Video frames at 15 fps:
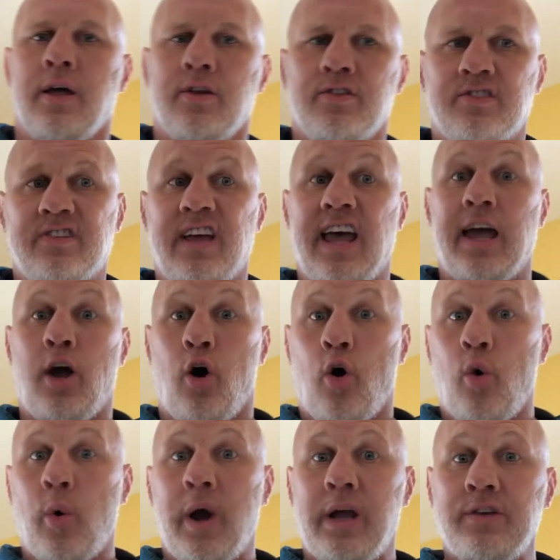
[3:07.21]
say
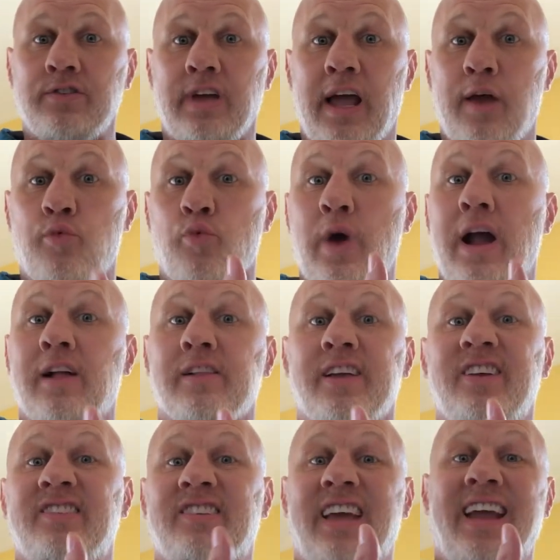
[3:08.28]
always and
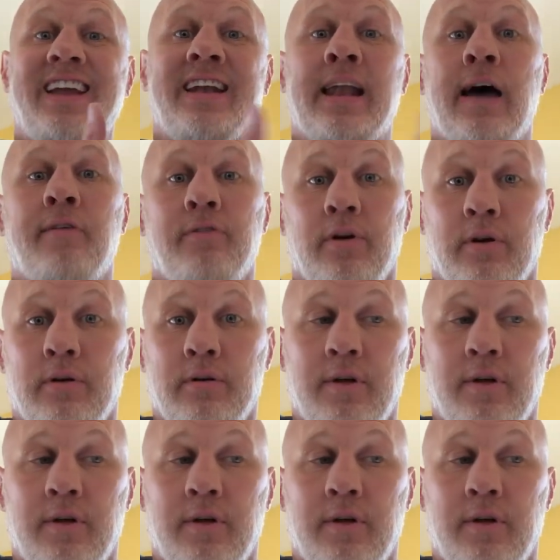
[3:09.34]
rarely say never.